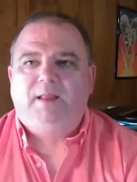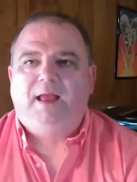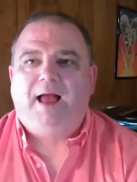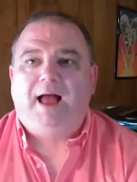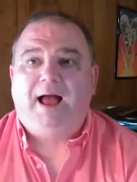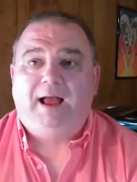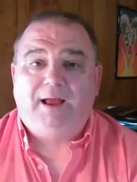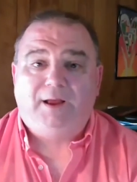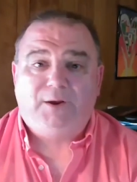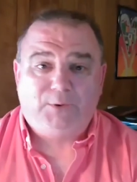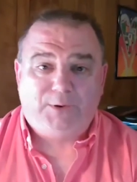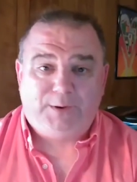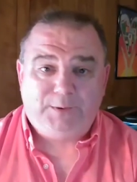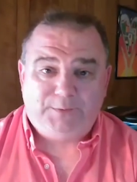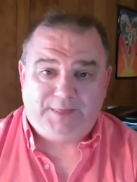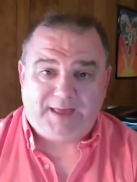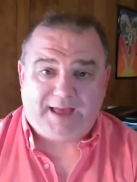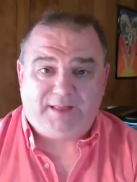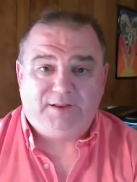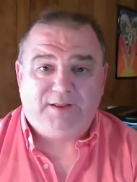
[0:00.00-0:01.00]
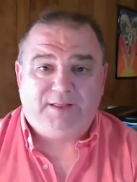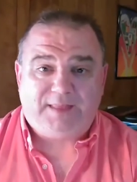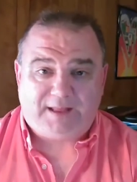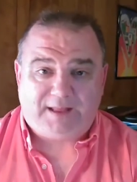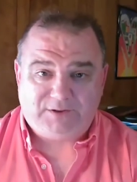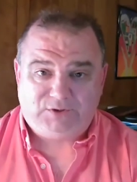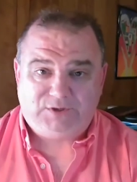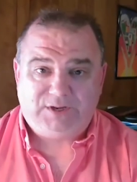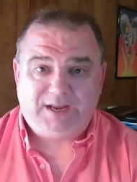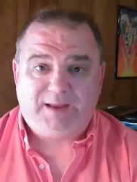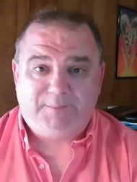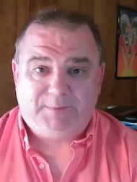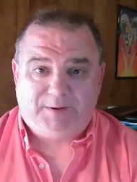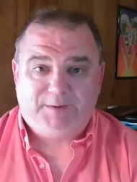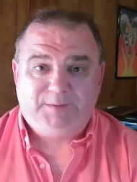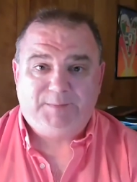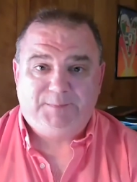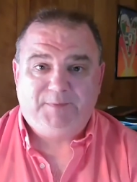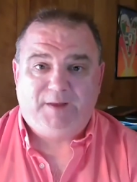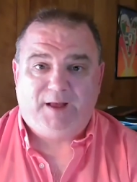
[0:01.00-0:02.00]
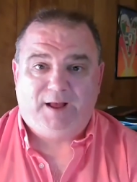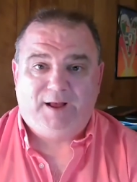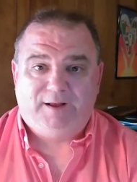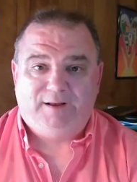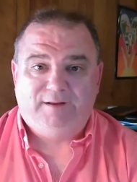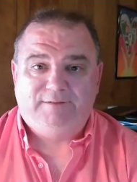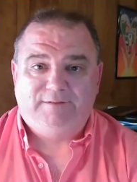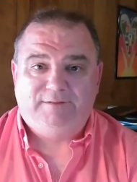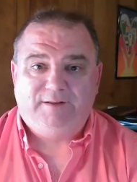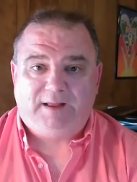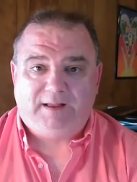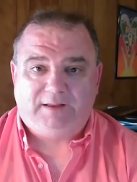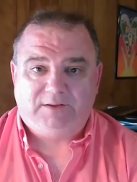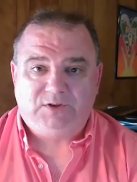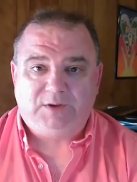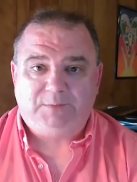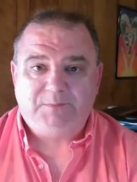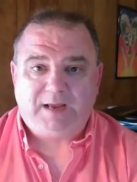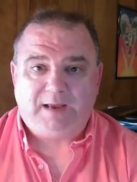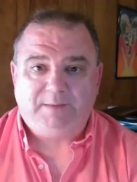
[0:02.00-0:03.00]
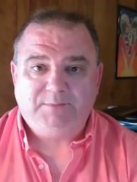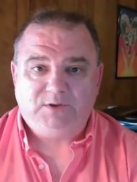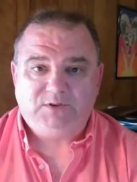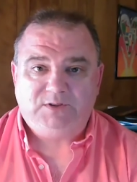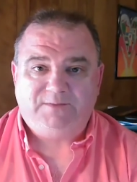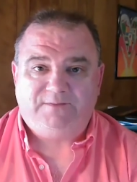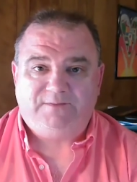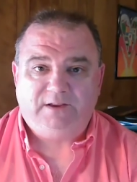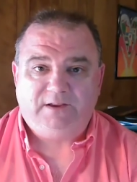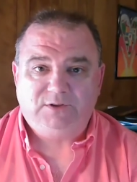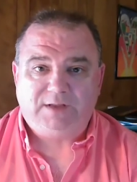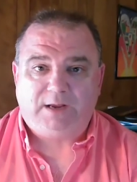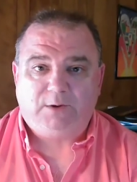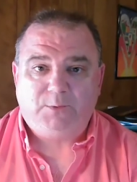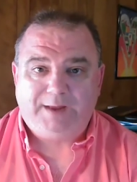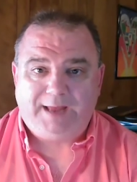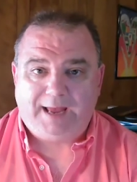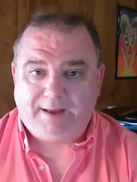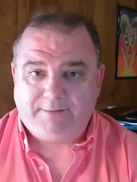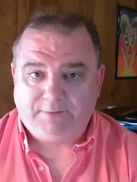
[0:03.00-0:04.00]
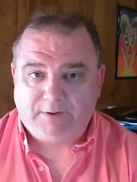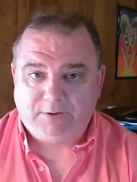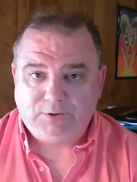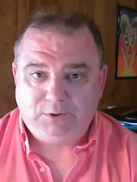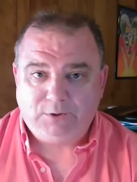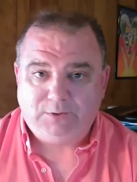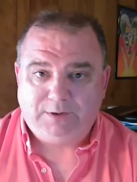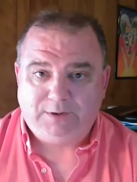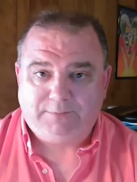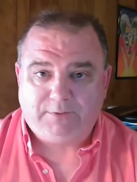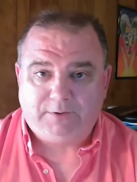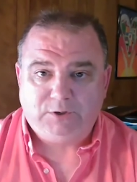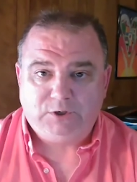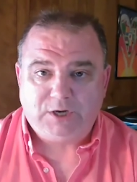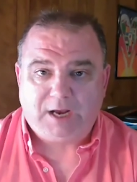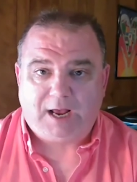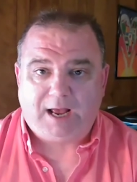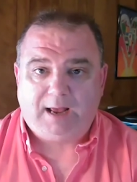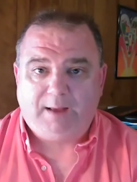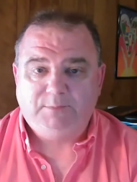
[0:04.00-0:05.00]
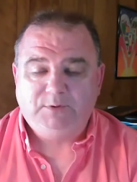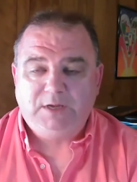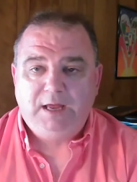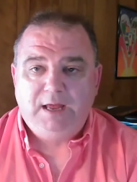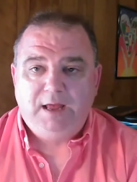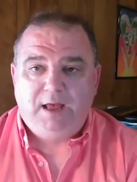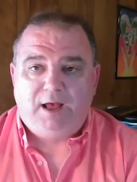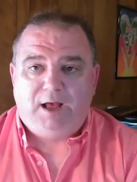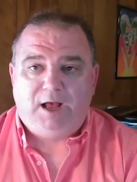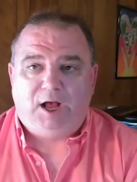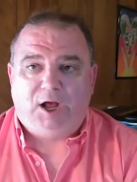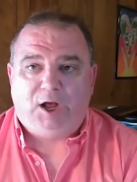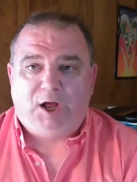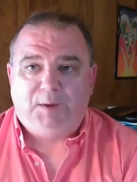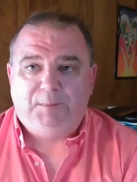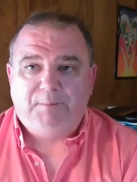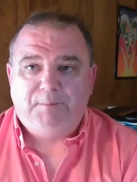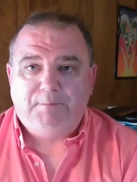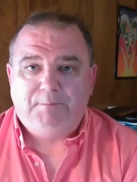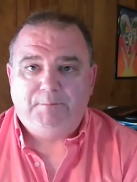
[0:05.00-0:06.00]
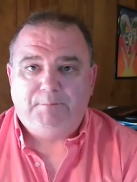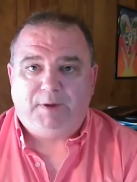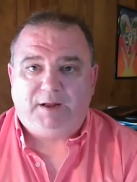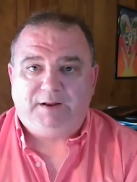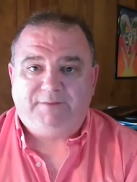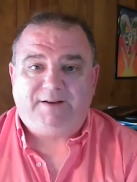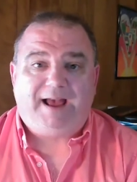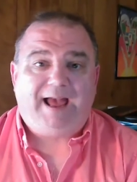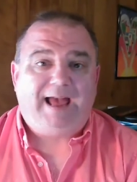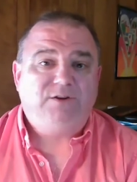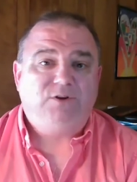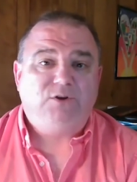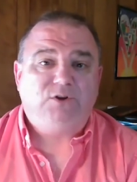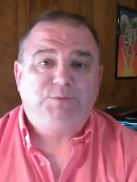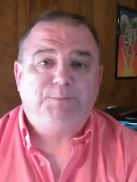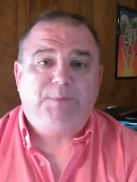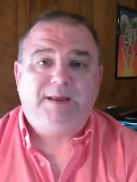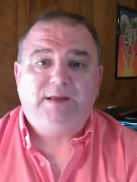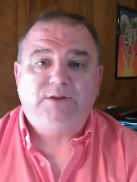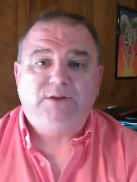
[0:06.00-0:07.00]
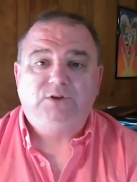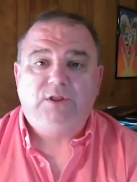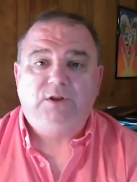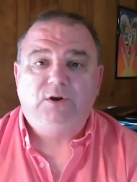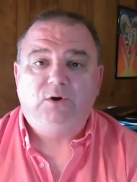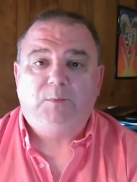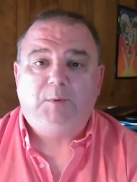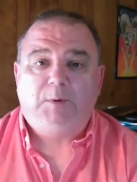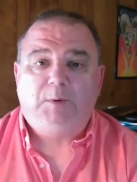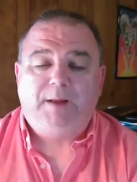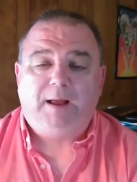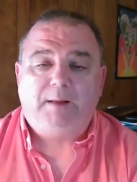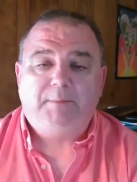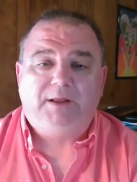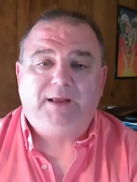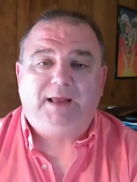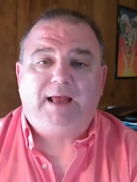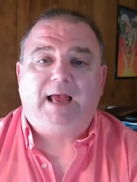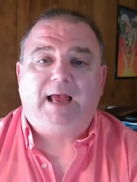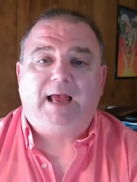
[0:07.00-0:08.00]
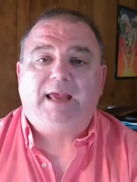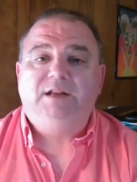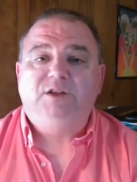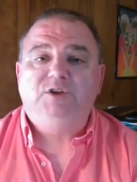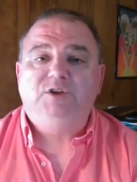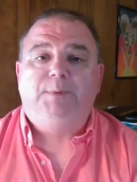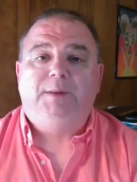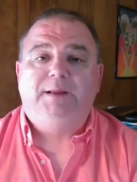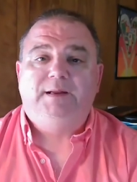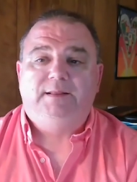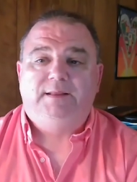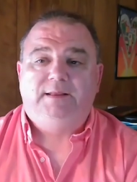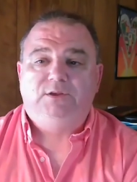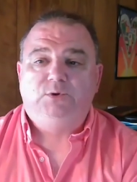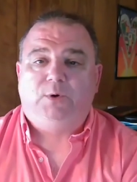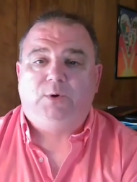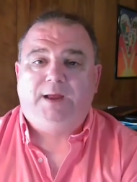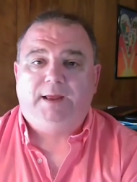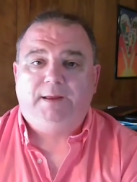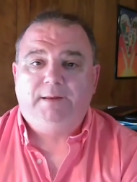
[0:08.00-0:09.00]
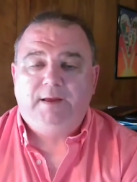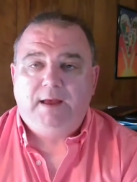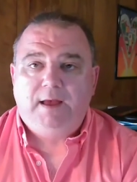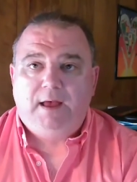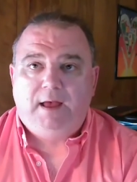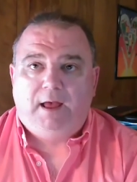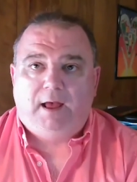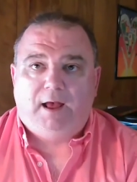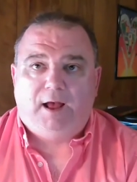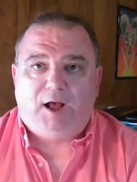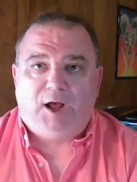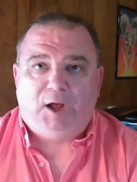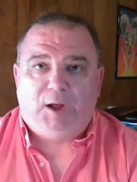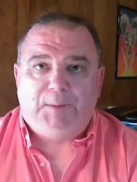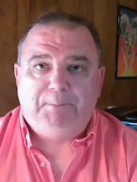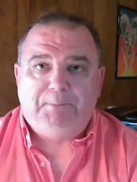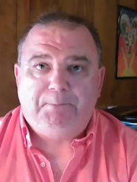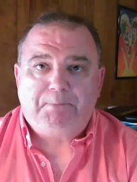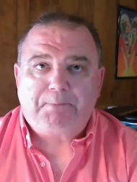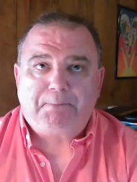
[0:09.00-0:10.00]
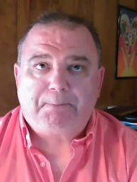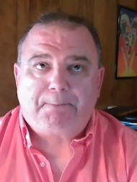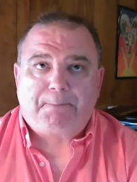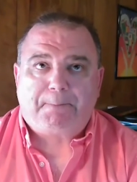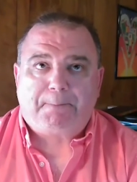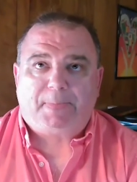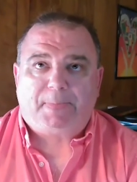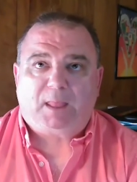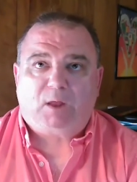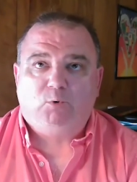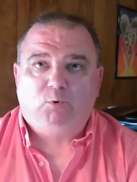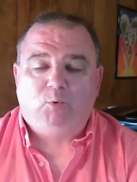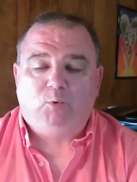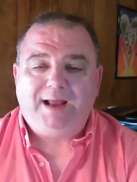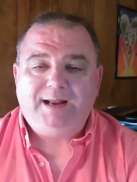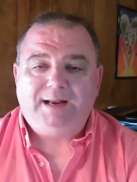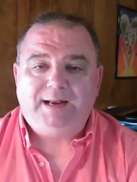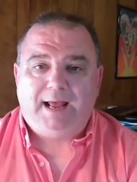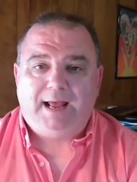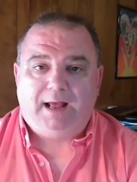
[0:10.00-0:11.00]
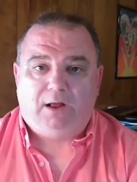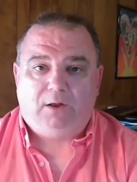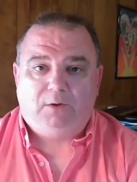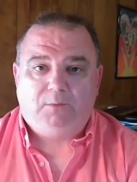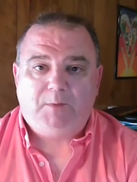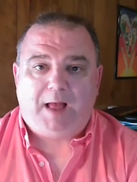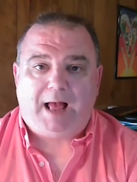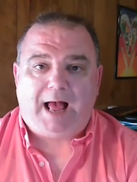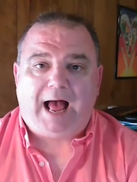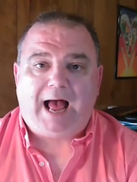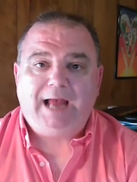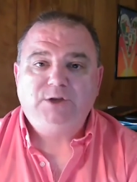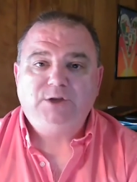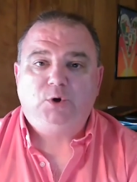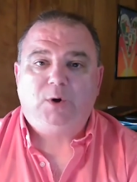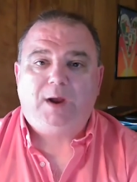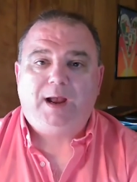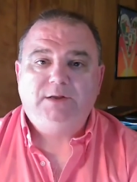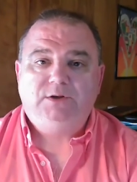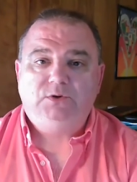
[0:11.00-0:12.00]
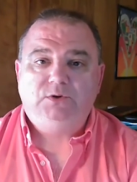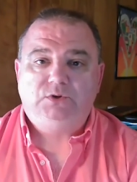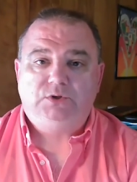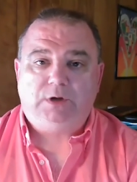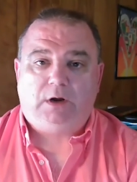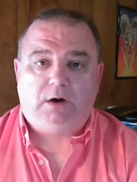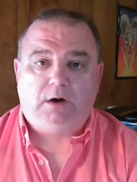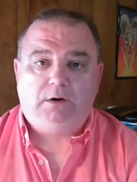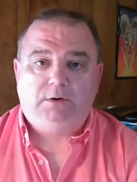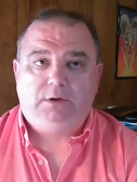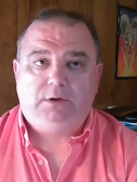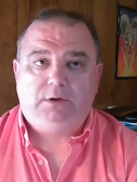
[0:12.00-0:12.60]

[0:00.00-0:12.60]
I agree with that that statement. Uh, sometimes it feels like we have two different jobs. Um, but if I had to explain it to the normal public, I can explain it this way. Um, right now, I try to start